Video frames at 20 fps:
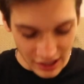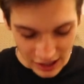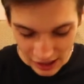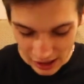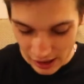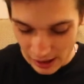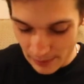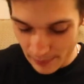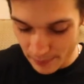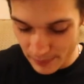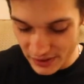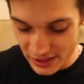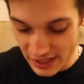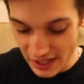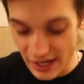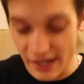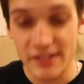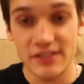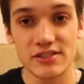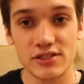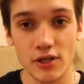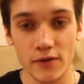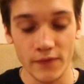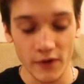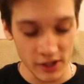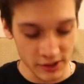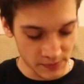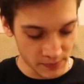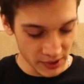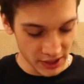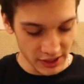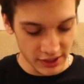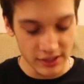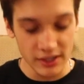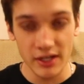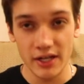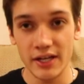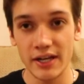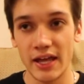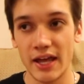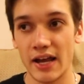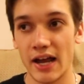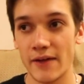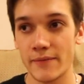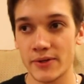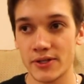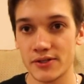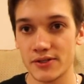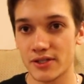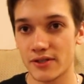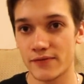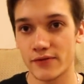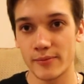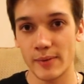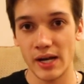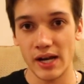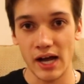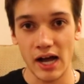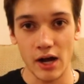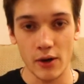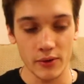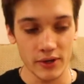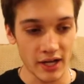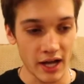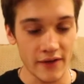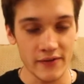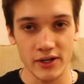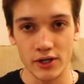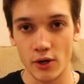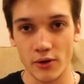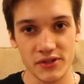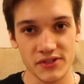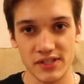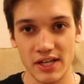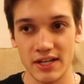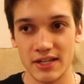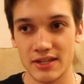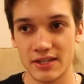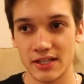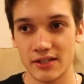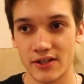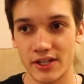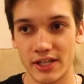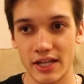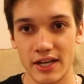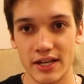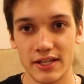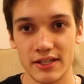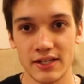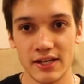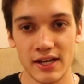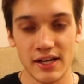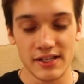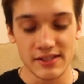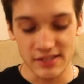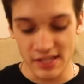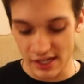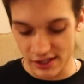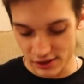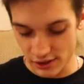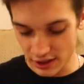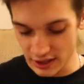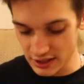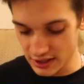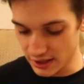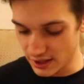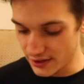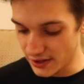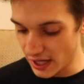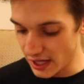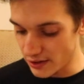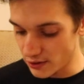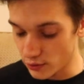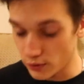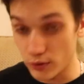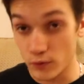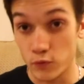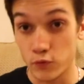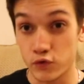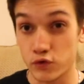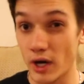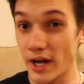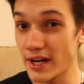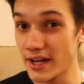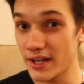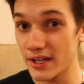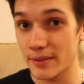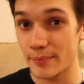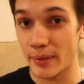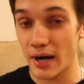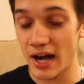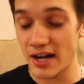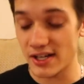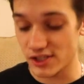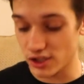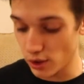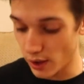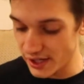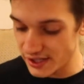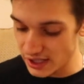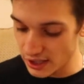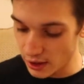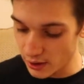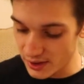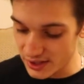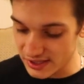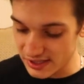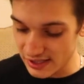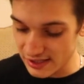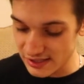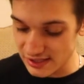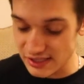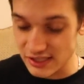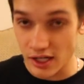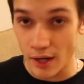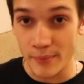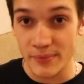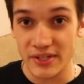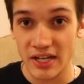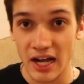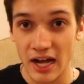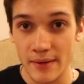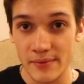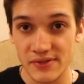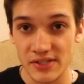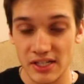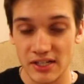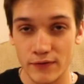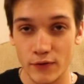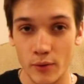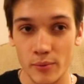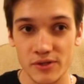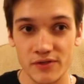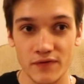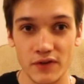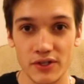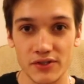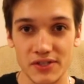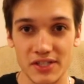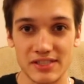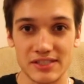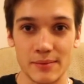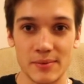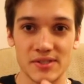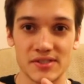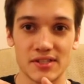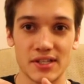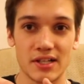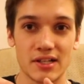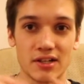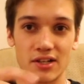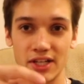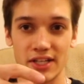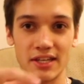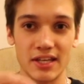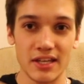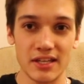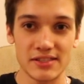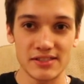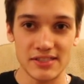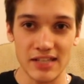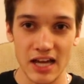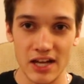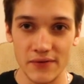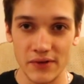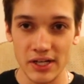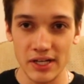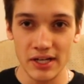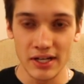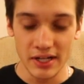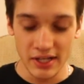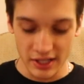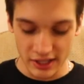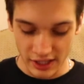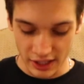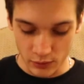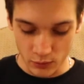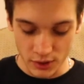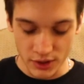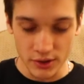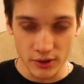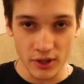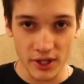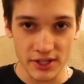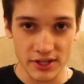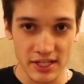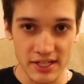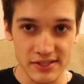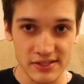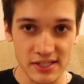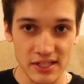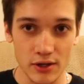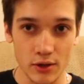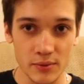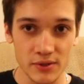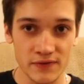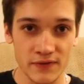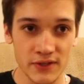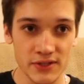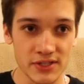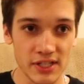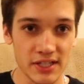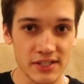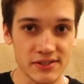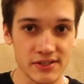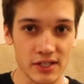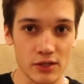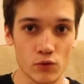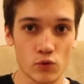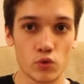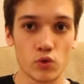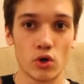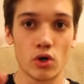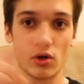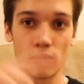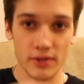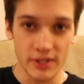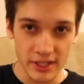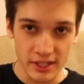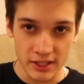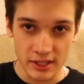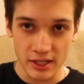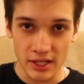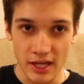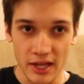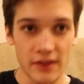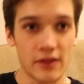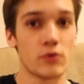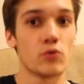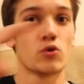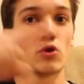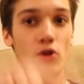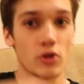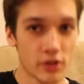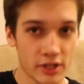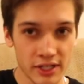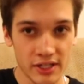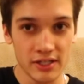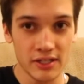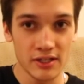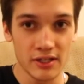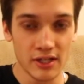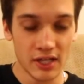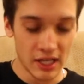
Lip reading: But yeah, so far it's pretty good, and I've been using it for about an hour. I haven't noticed anything like any ticks or anything like that. Right out of the box though, I did notice that sometimes it almost feels like something is like clicking inside of it. Like when you go like this, it almost feels like it's like rolling and then rolling